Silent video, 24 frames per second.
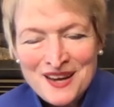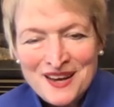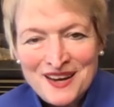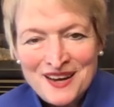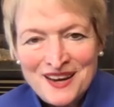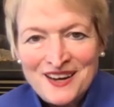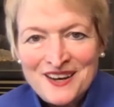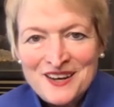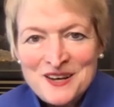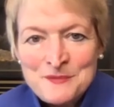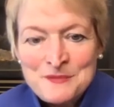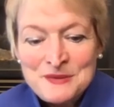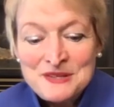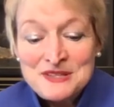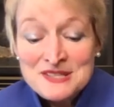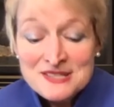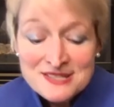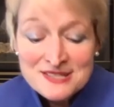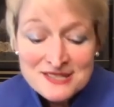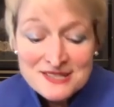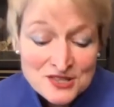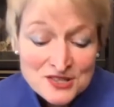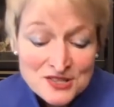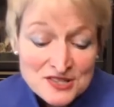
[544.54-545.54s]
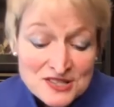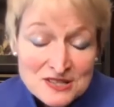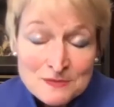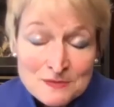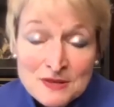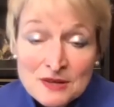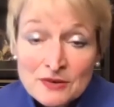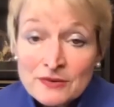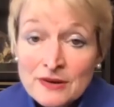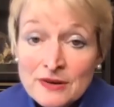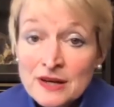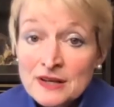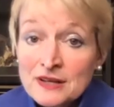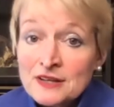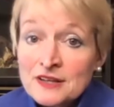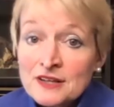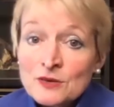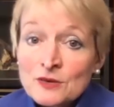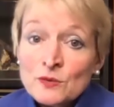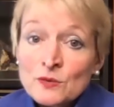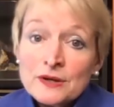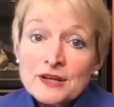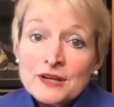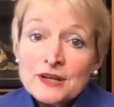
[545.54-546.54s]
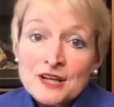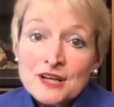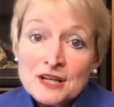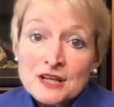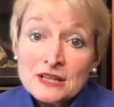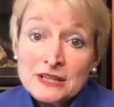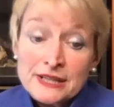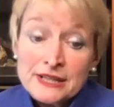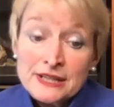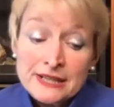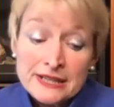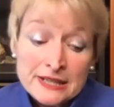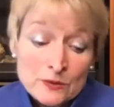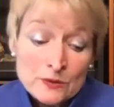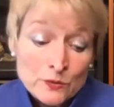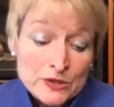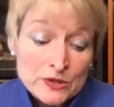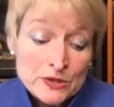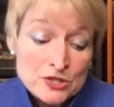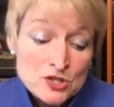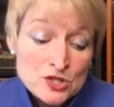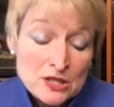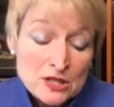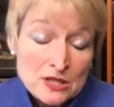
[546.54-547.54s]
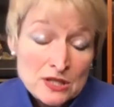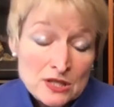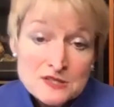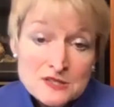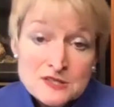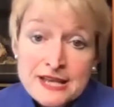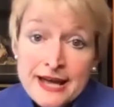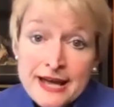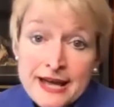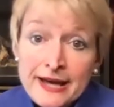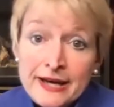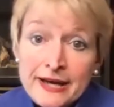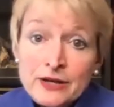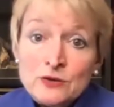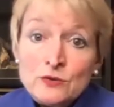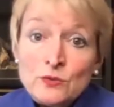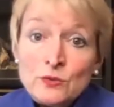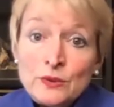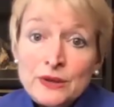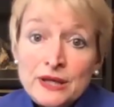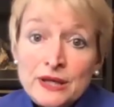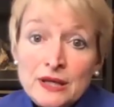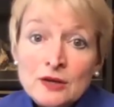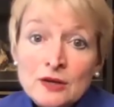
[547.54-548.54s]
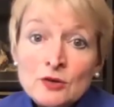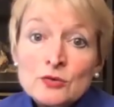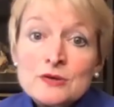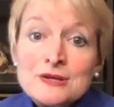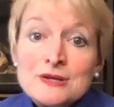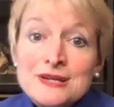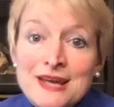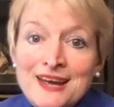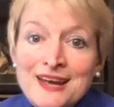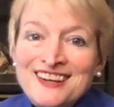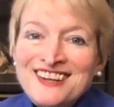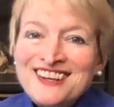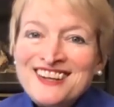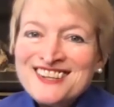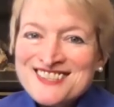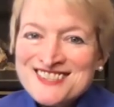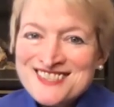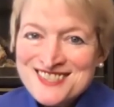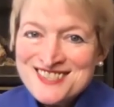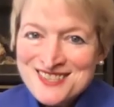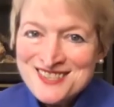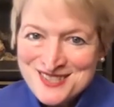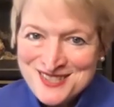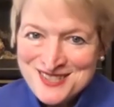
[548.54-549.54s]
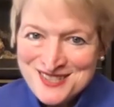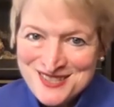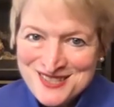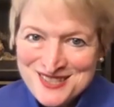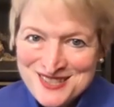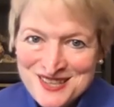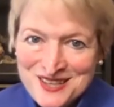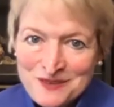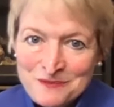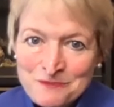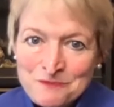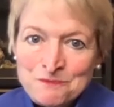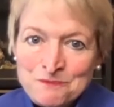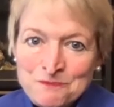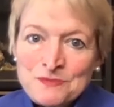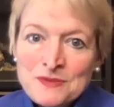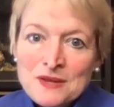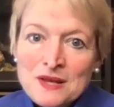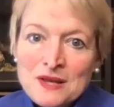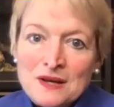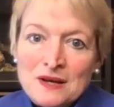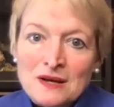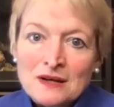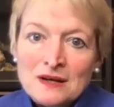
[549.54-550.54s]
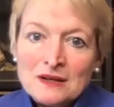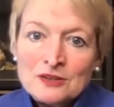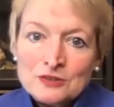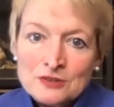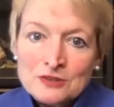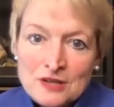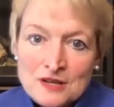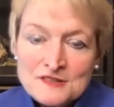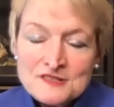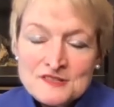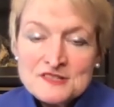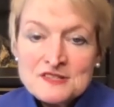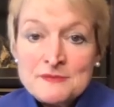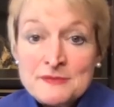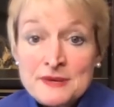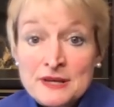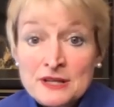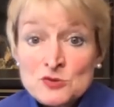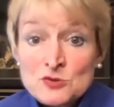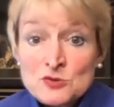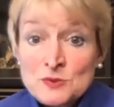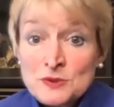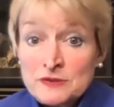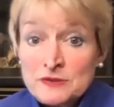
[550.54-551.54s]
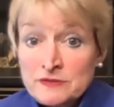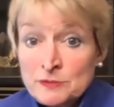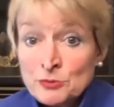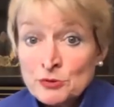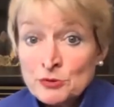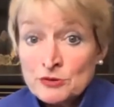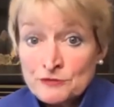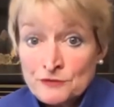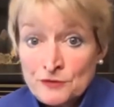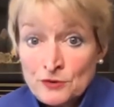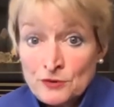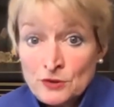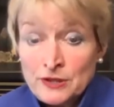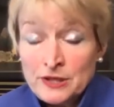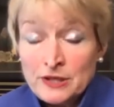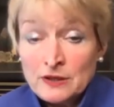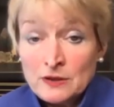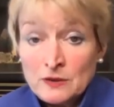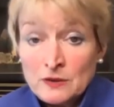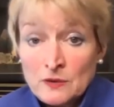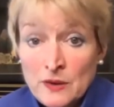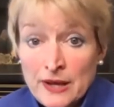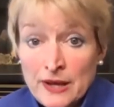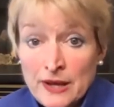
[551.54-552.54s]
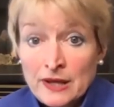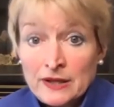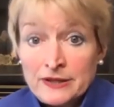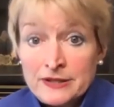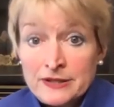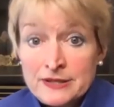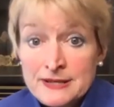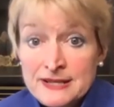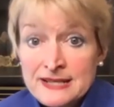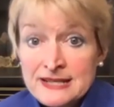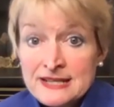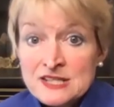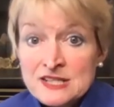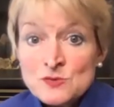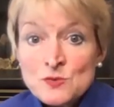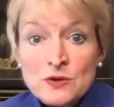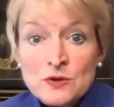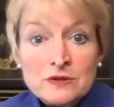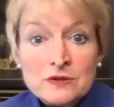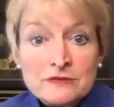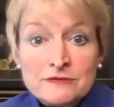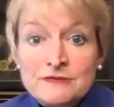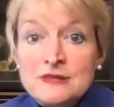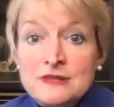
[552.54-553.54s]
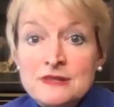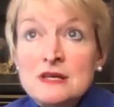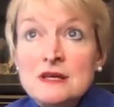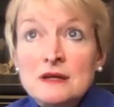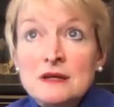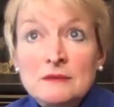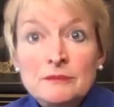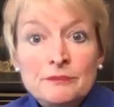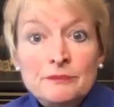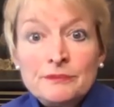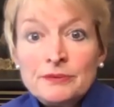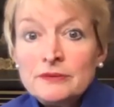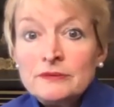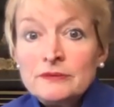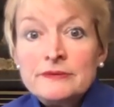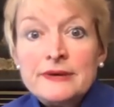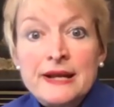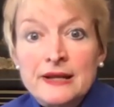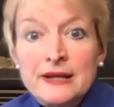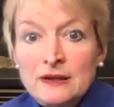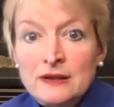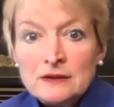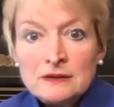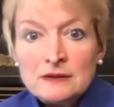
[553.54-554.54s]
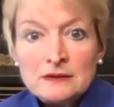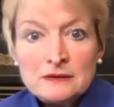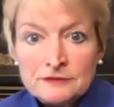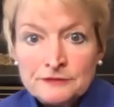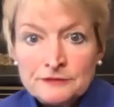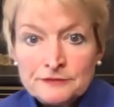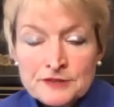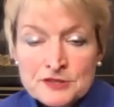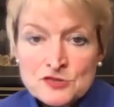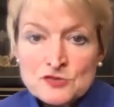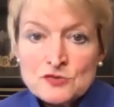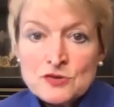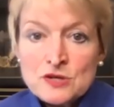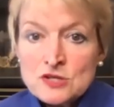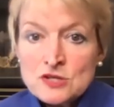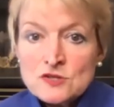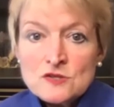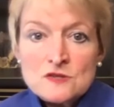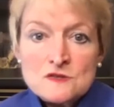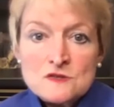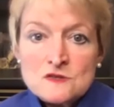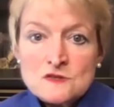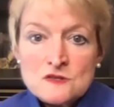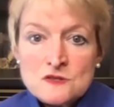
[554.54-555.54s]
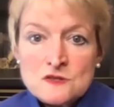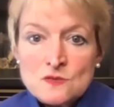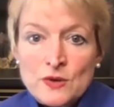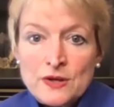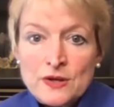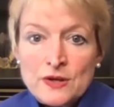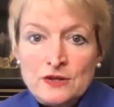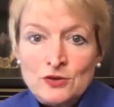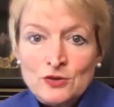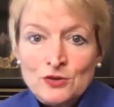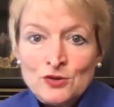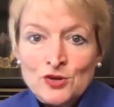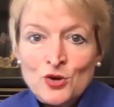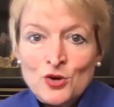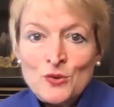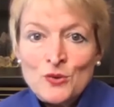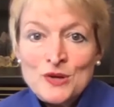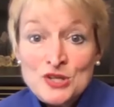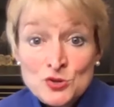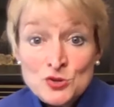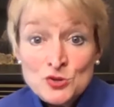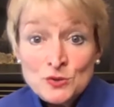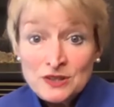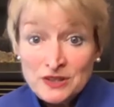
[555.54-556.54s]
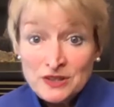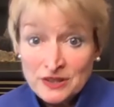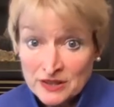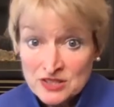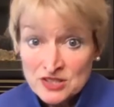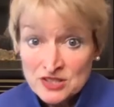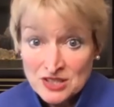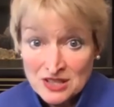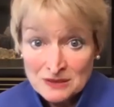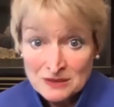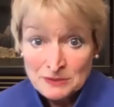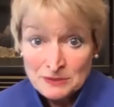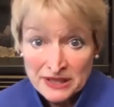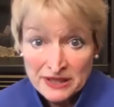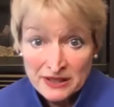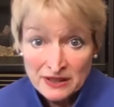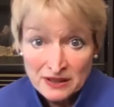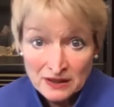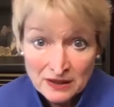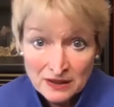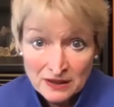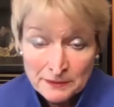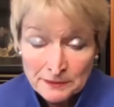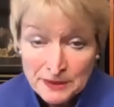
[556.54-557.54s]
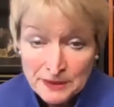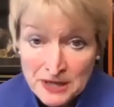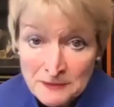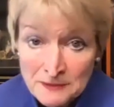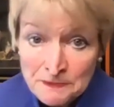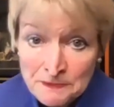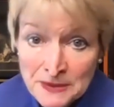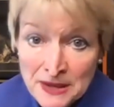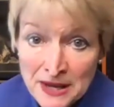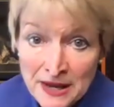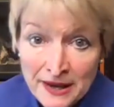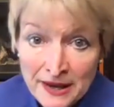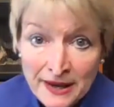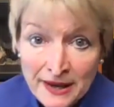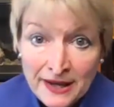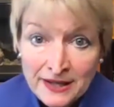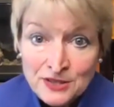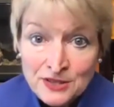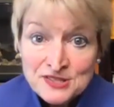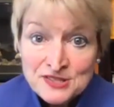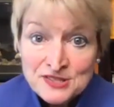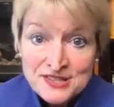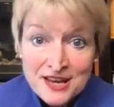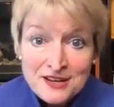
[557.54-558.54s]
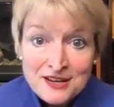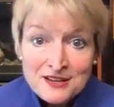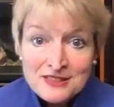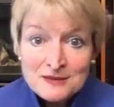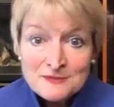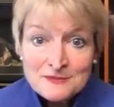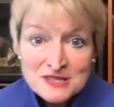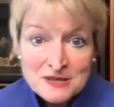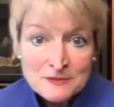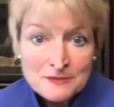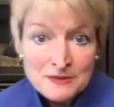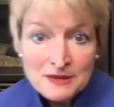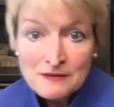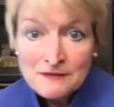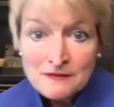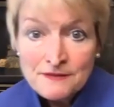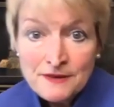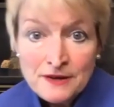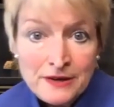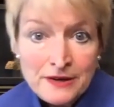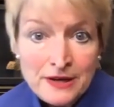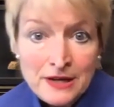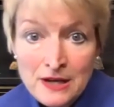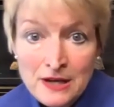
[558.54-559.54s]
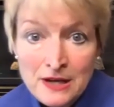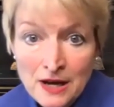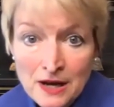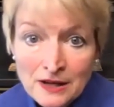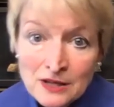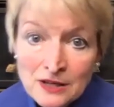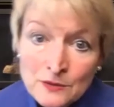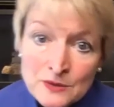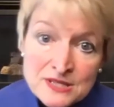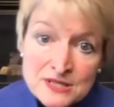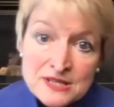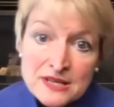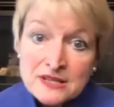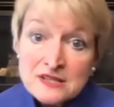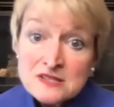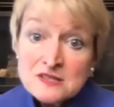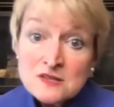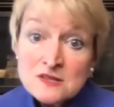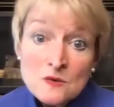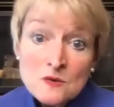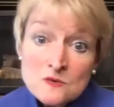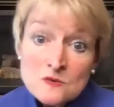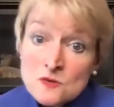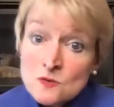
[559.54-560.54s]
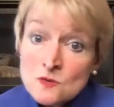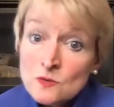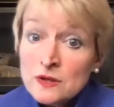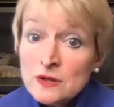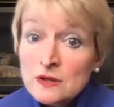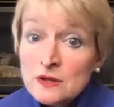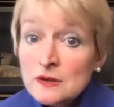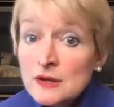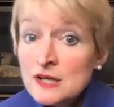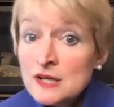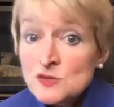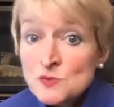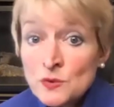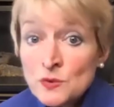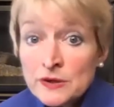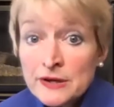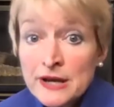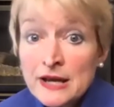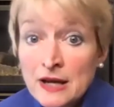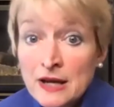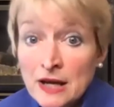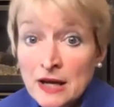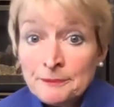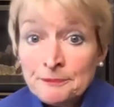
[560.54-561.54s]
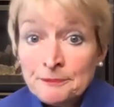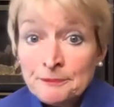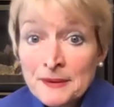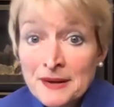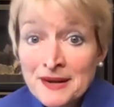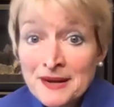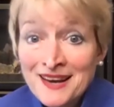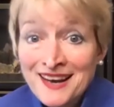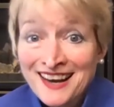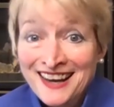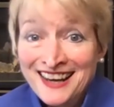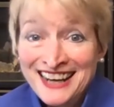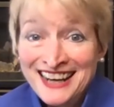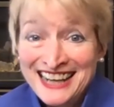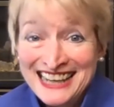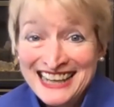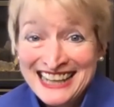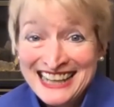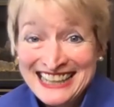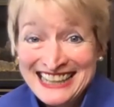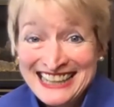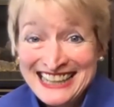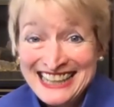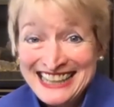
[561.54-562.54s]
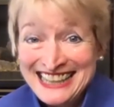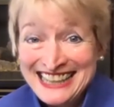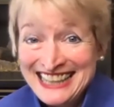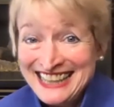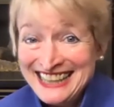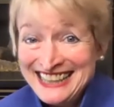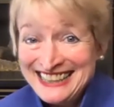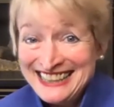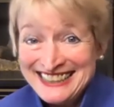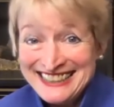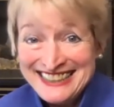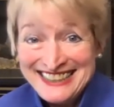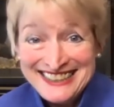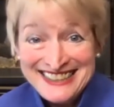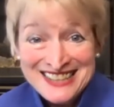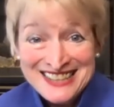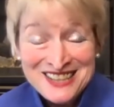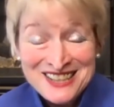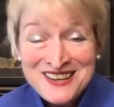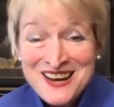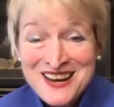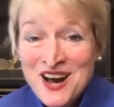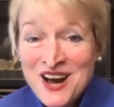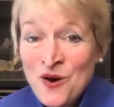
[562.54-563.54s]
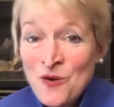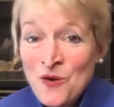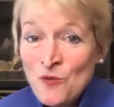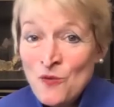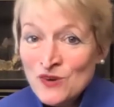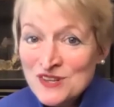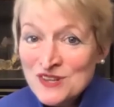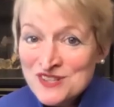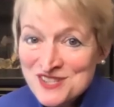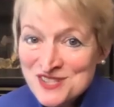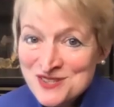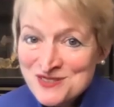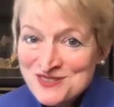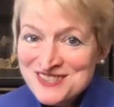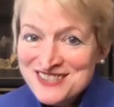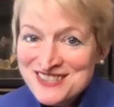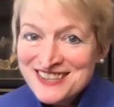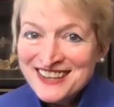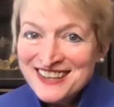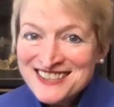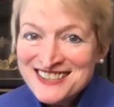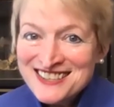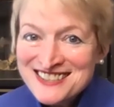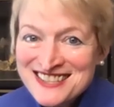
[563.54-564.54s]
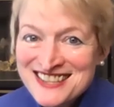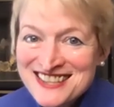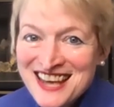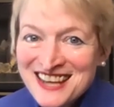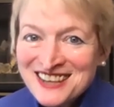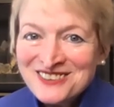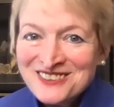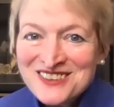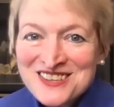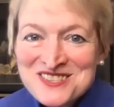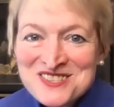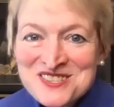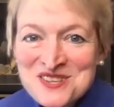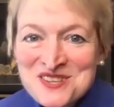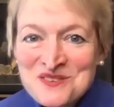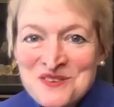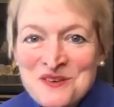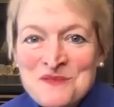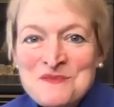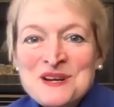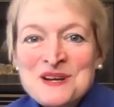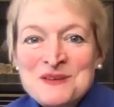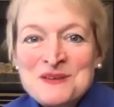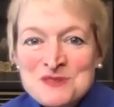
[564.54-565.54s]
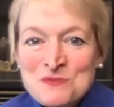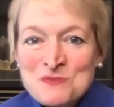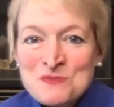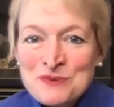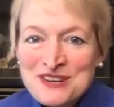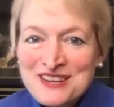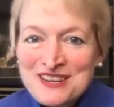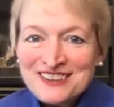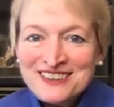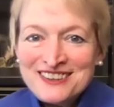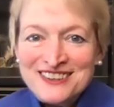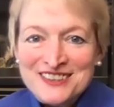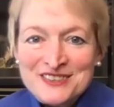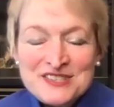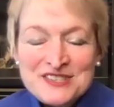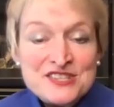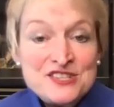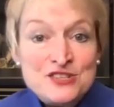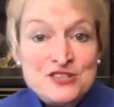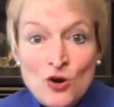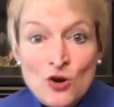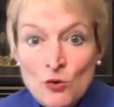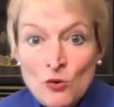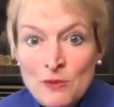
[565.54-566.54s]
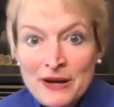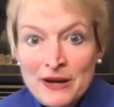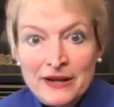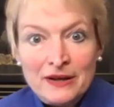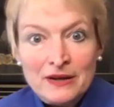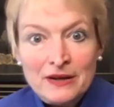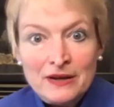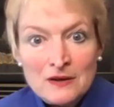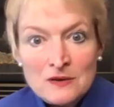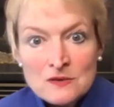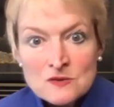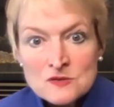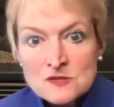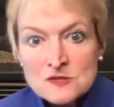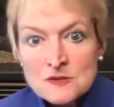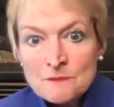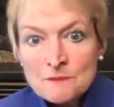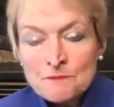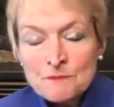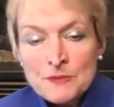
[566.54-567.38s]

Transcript: And this is actually something Ron and I are working on a lot, which is how do we create consistency across the management of a portfolio? And it is one of the perennial frustrations when you go into a large, complicated company and you say to them something very innocuous, like, so what are you guys working on? You know, once you dig into that question, what becomes pretty clear is nobody knows.